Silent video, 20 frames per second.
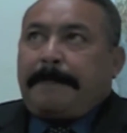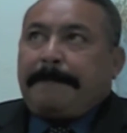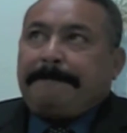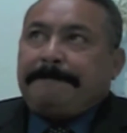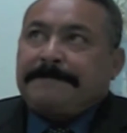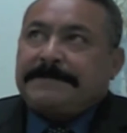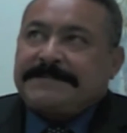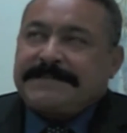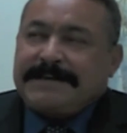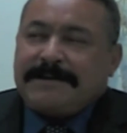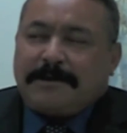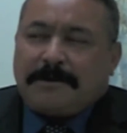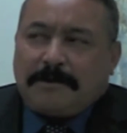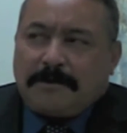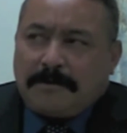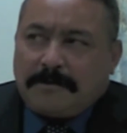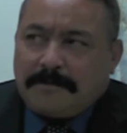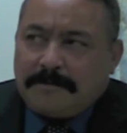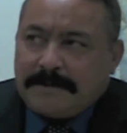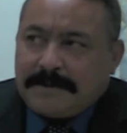single
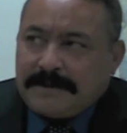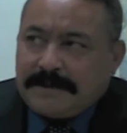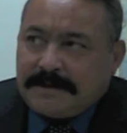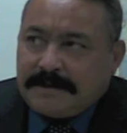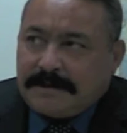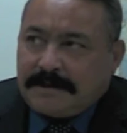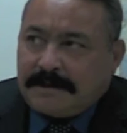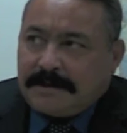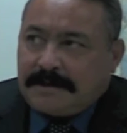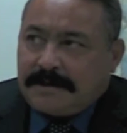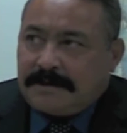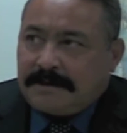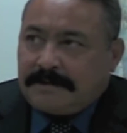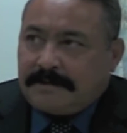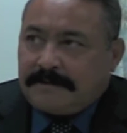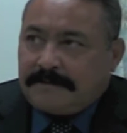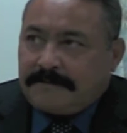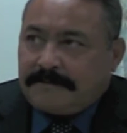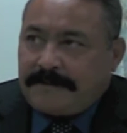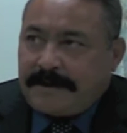home
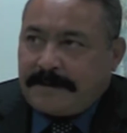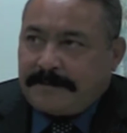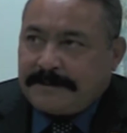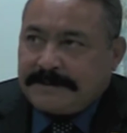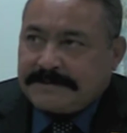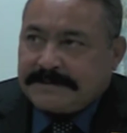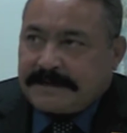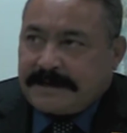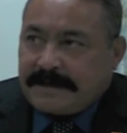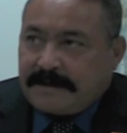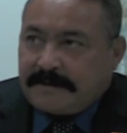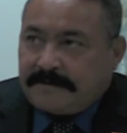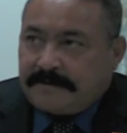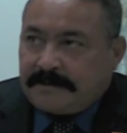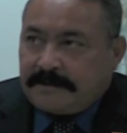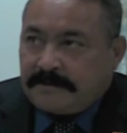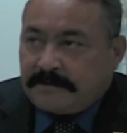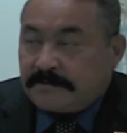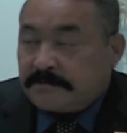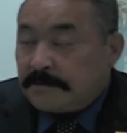families that
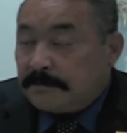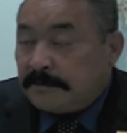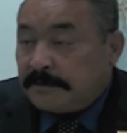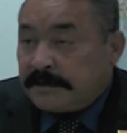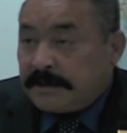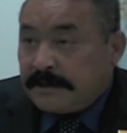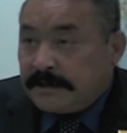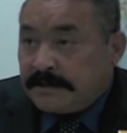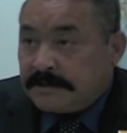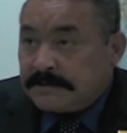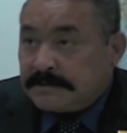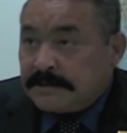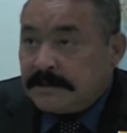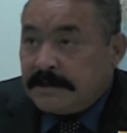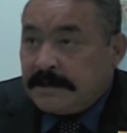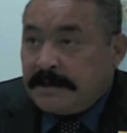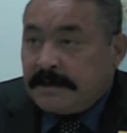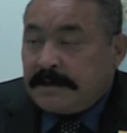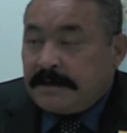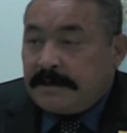are troubled kids.
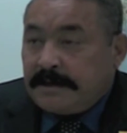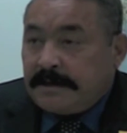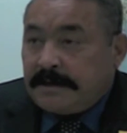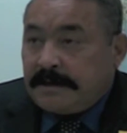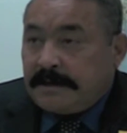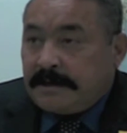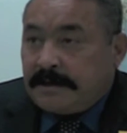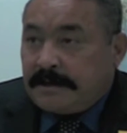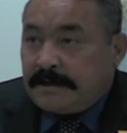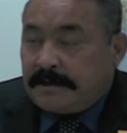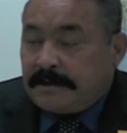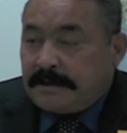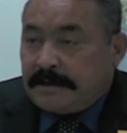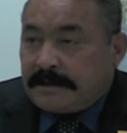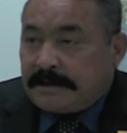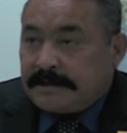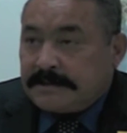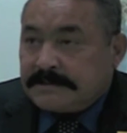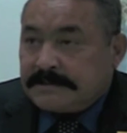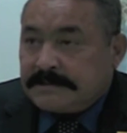Like
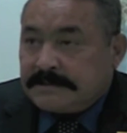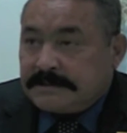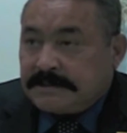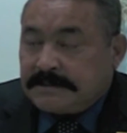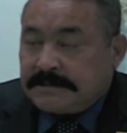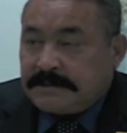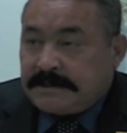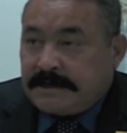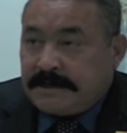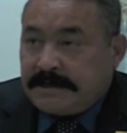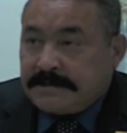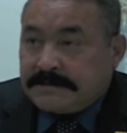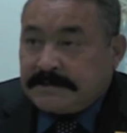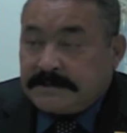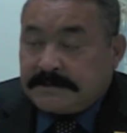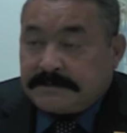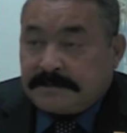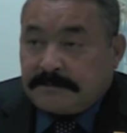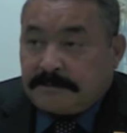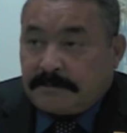I said, education
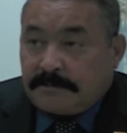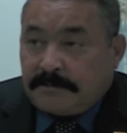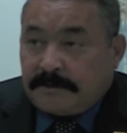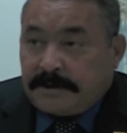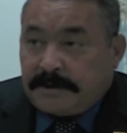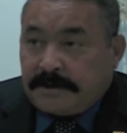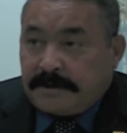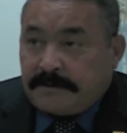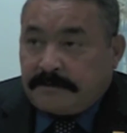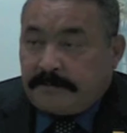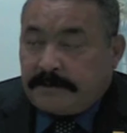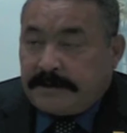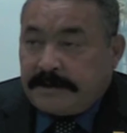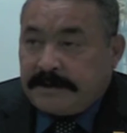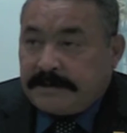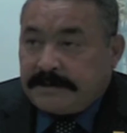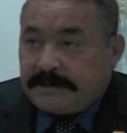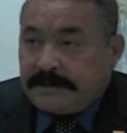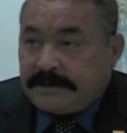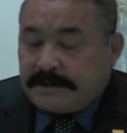is number one. We need
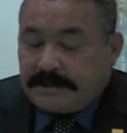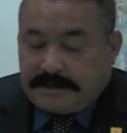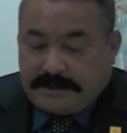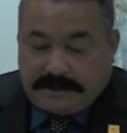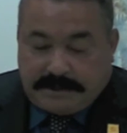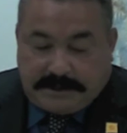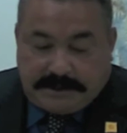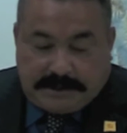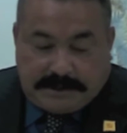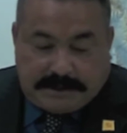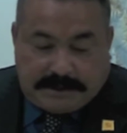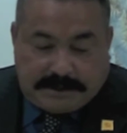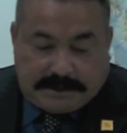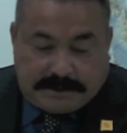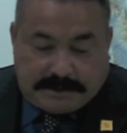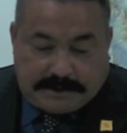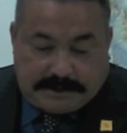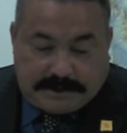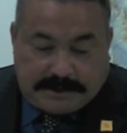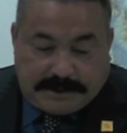to get
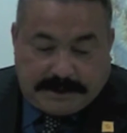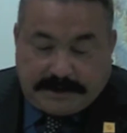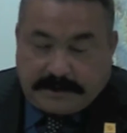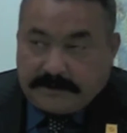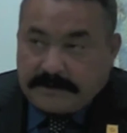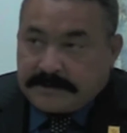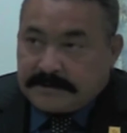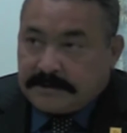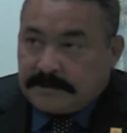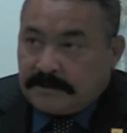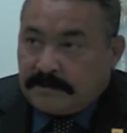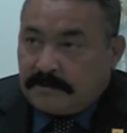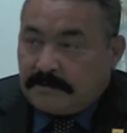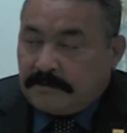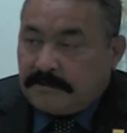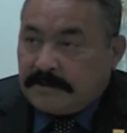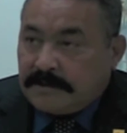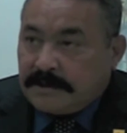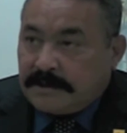a gang unit to go